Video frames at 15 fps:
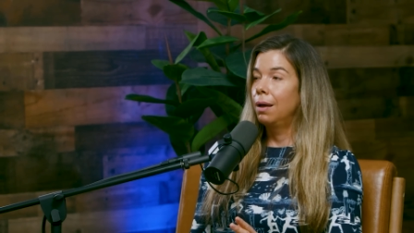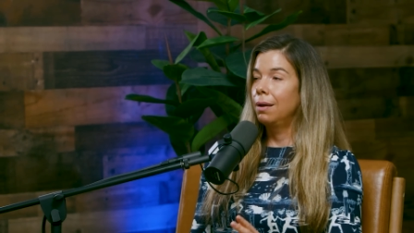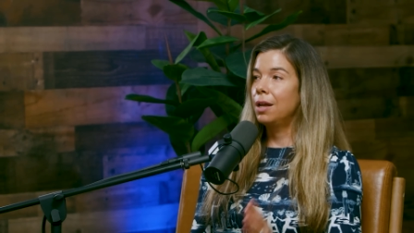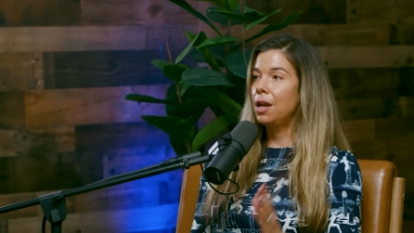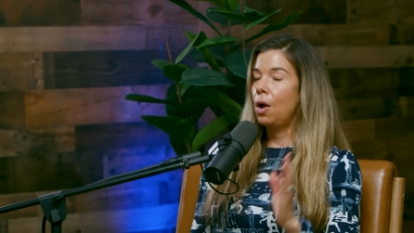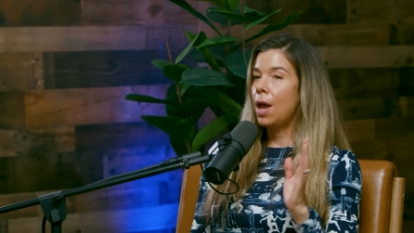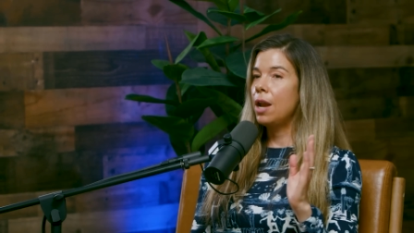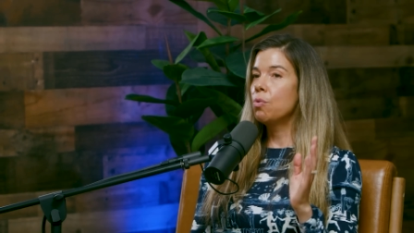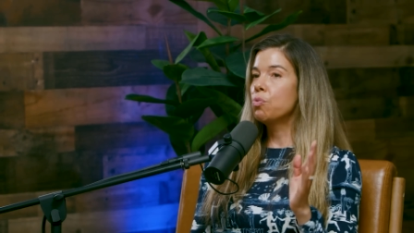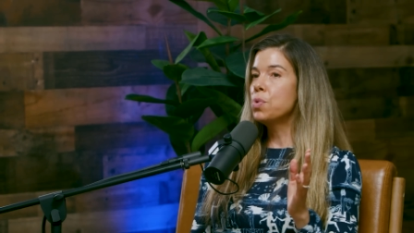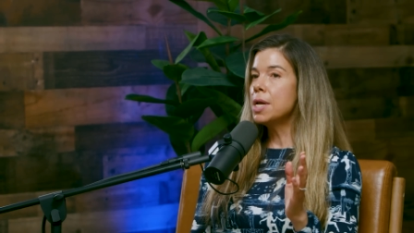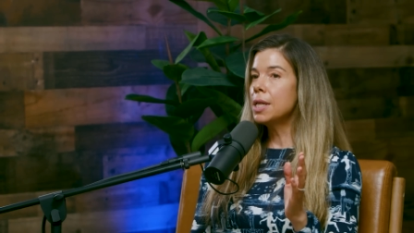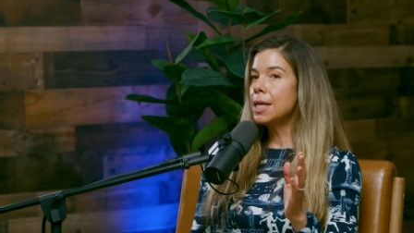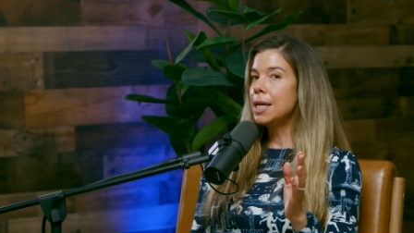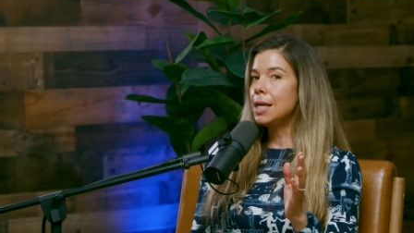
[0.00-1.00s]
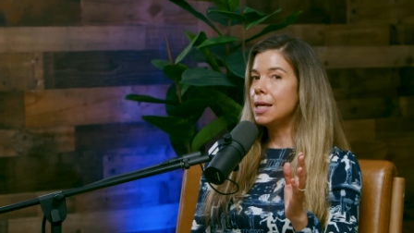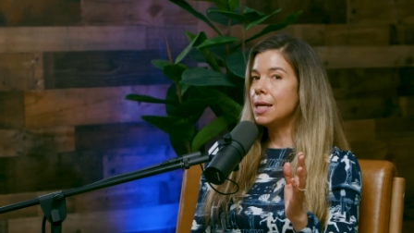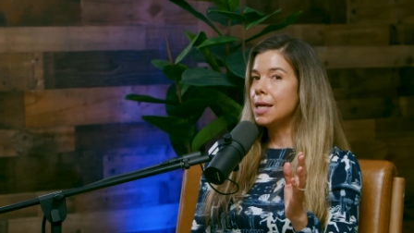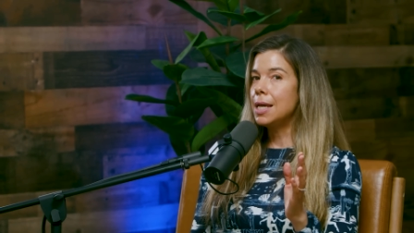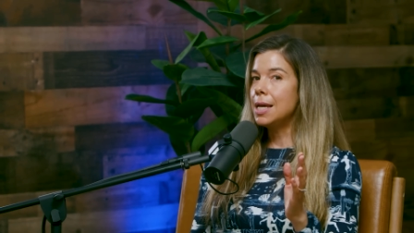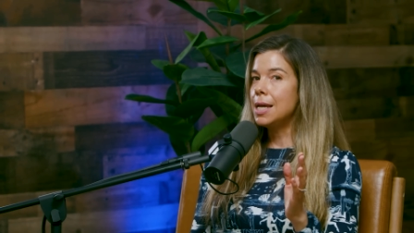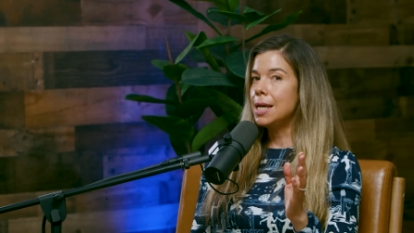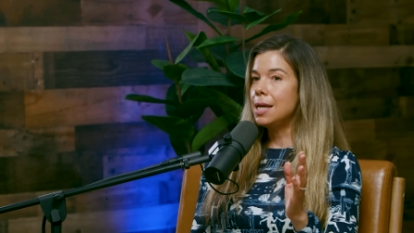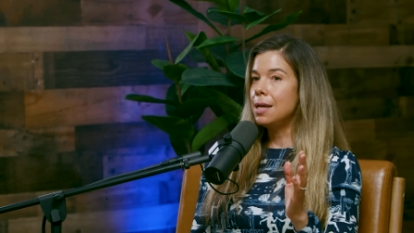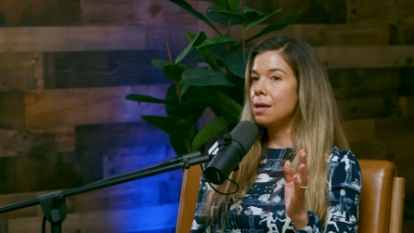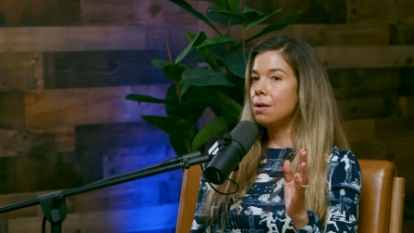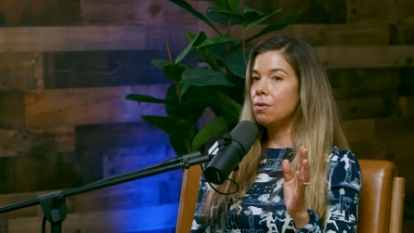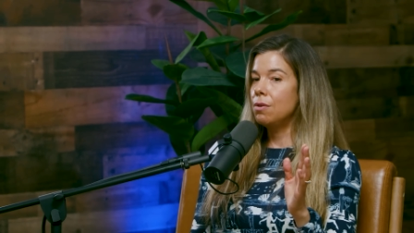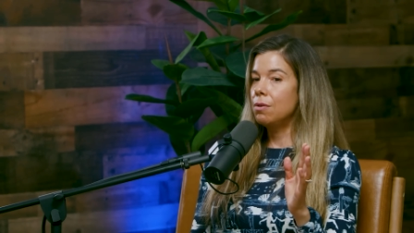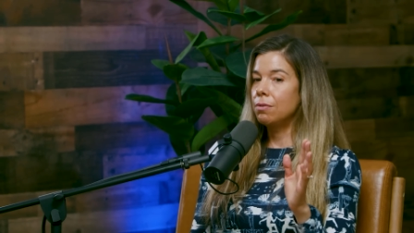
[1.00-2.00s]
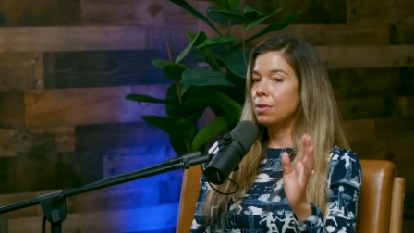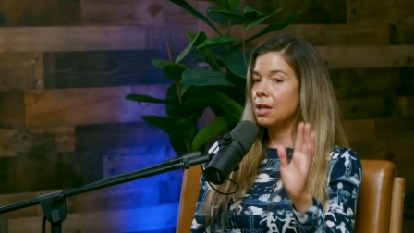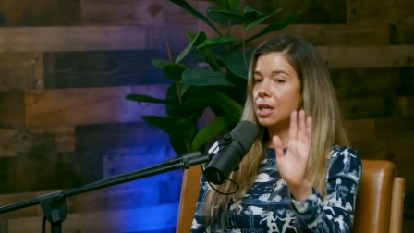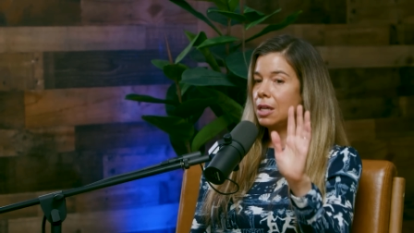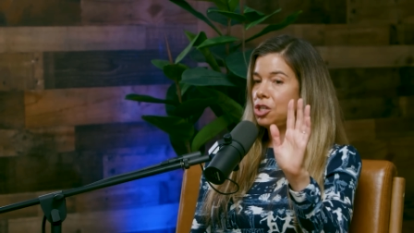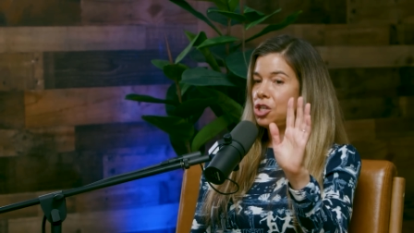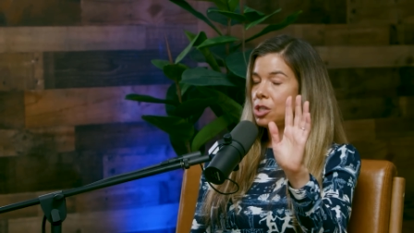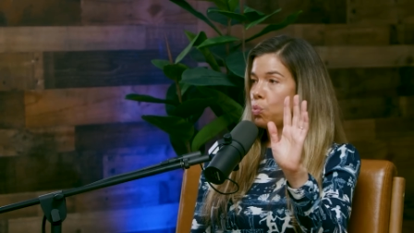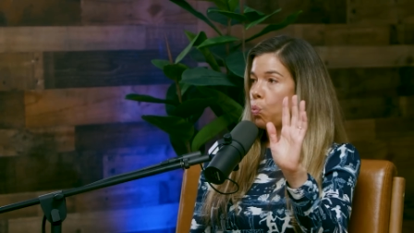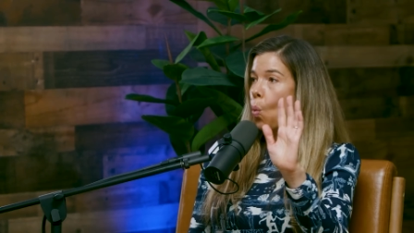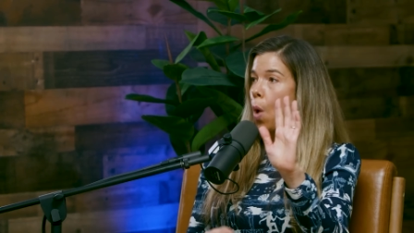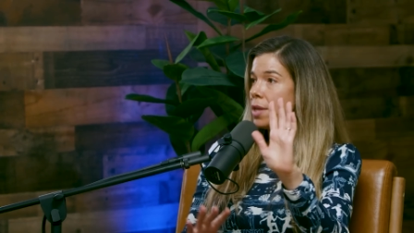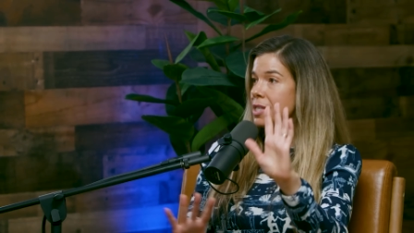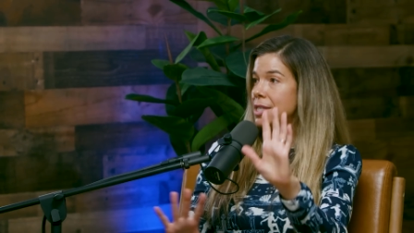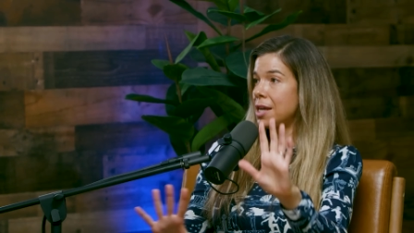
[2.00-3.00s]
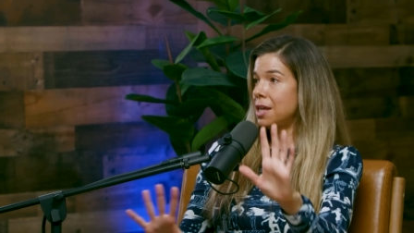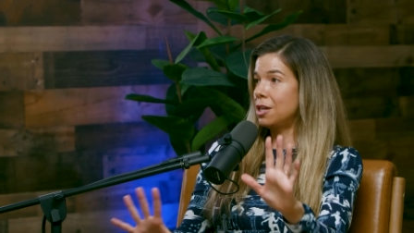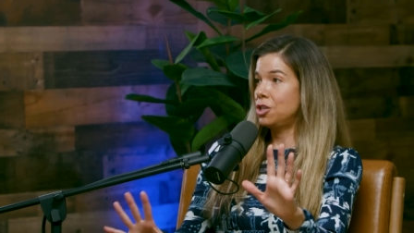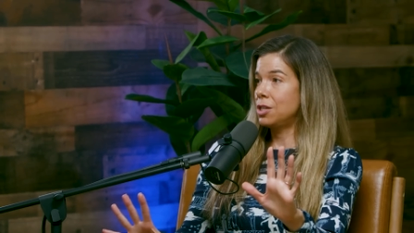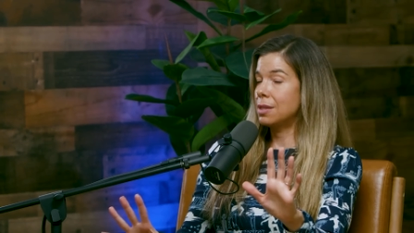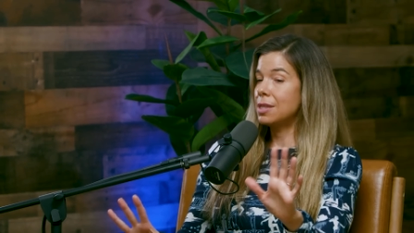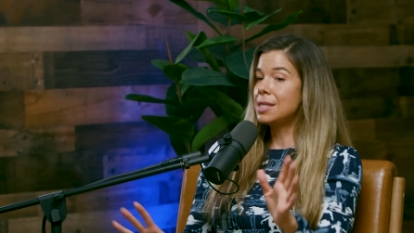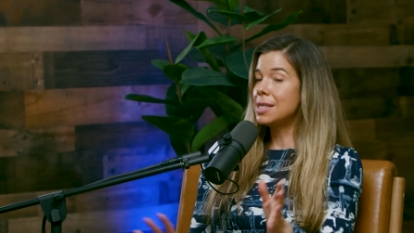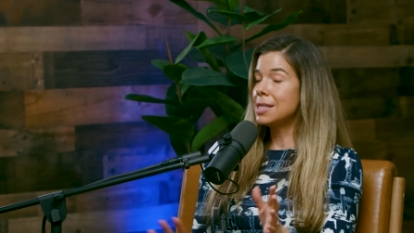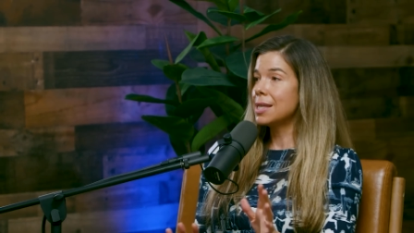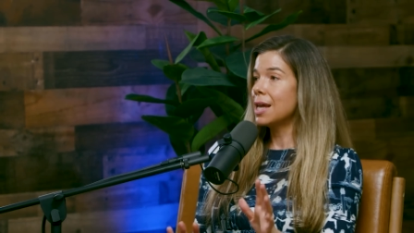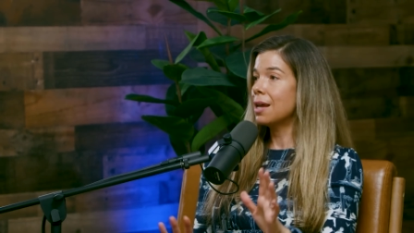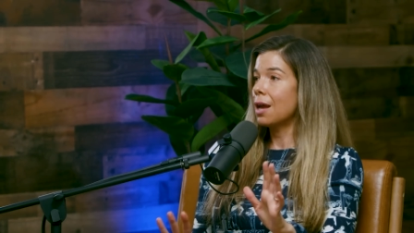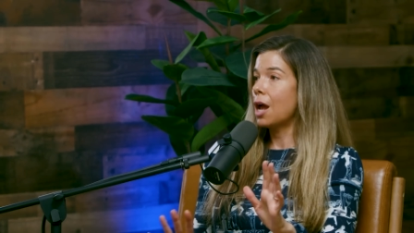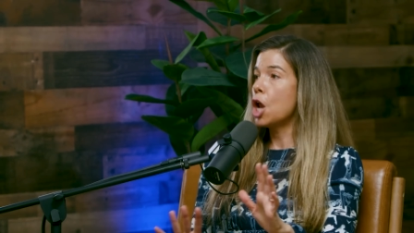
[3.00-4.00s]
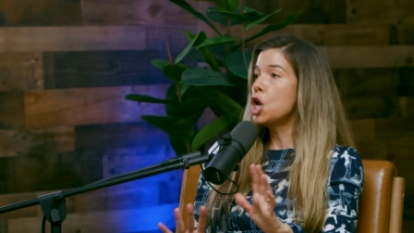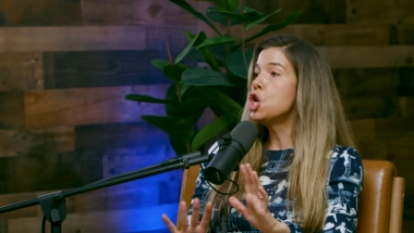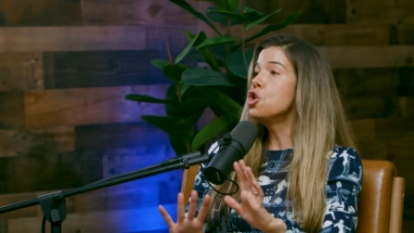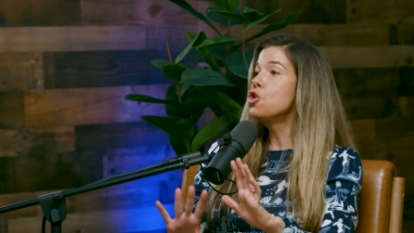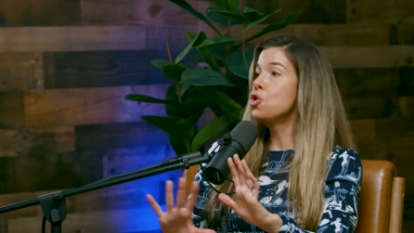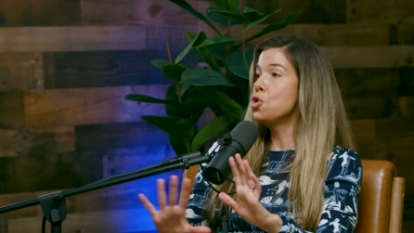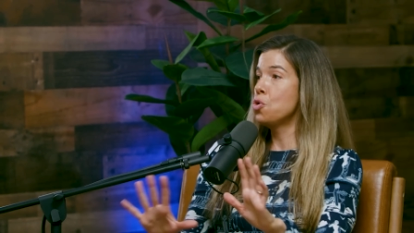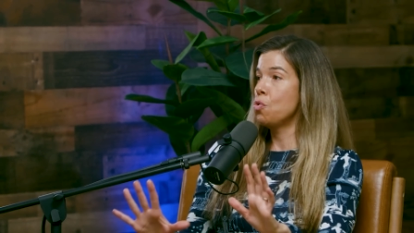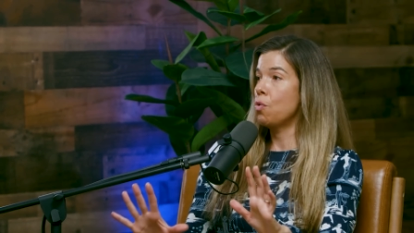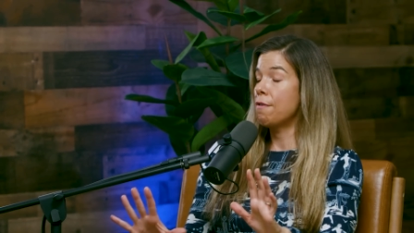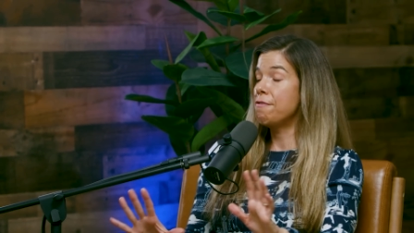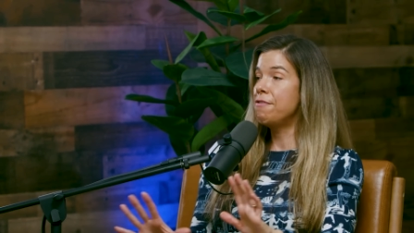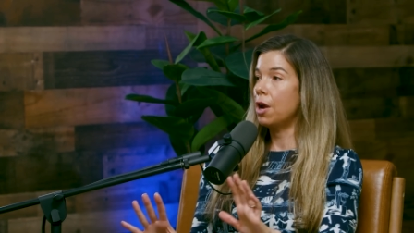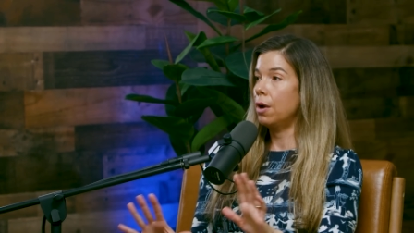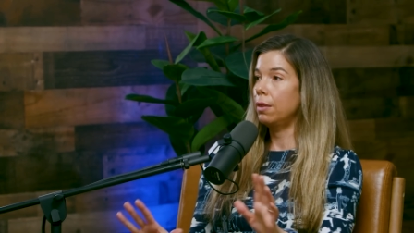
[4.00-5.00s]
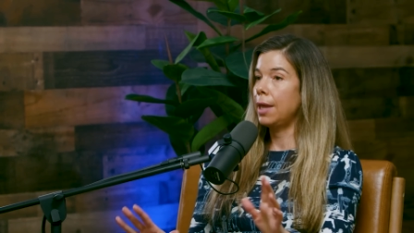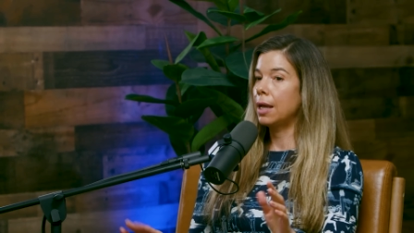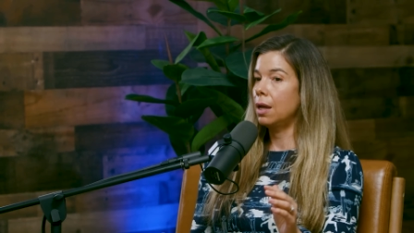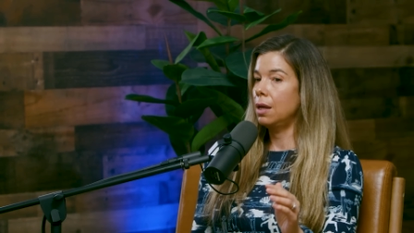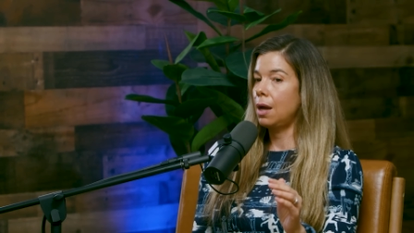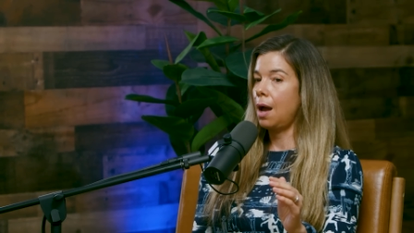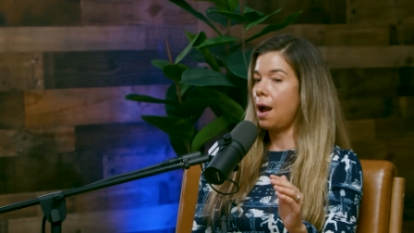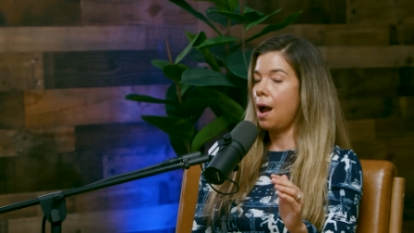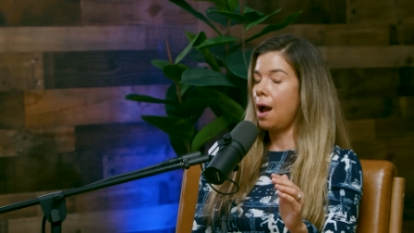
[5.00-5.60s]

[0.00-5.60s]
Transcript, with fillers: you know, and it really it, like it's just one study that just this is like a new a very like